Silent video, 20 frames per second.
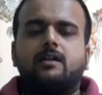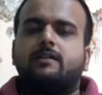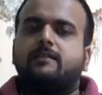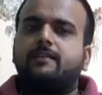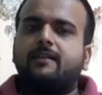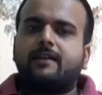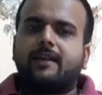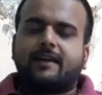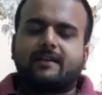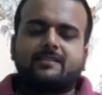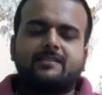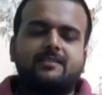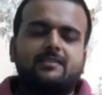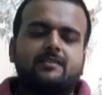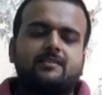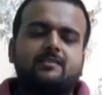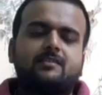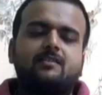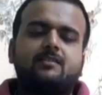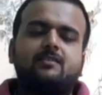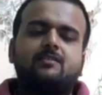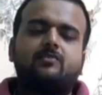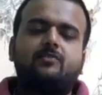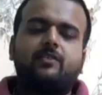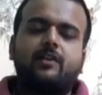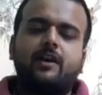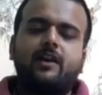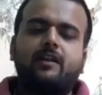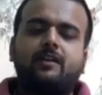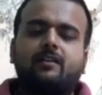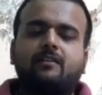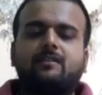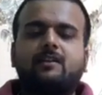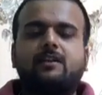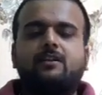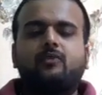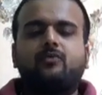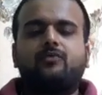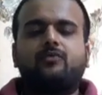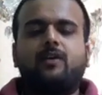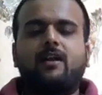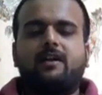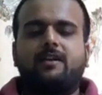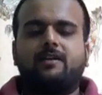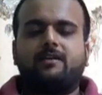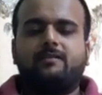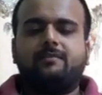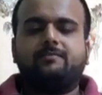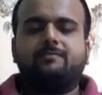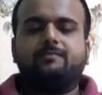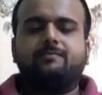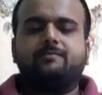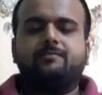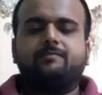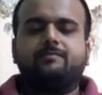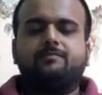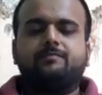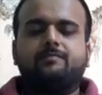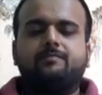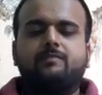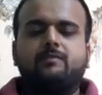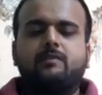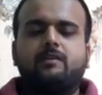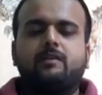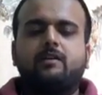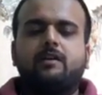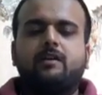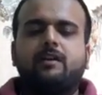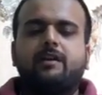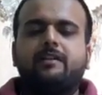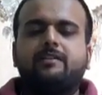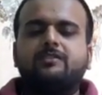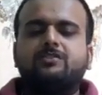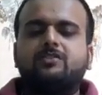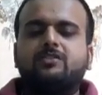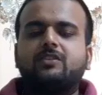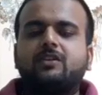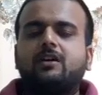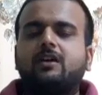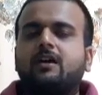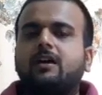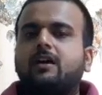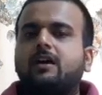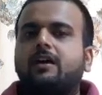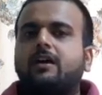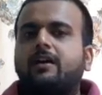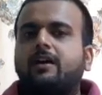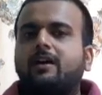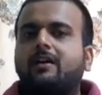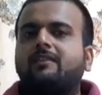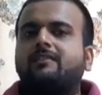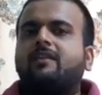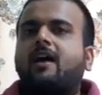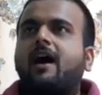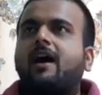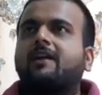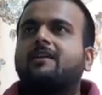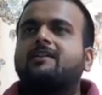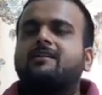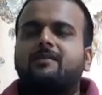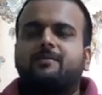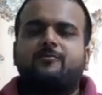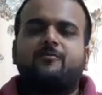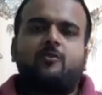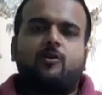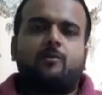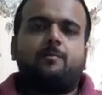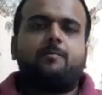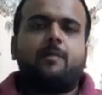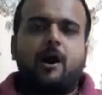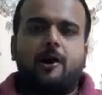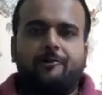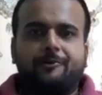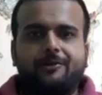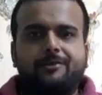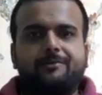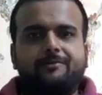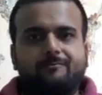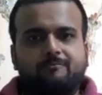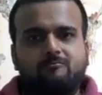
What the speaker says: The next trait that you find is his hunger for power.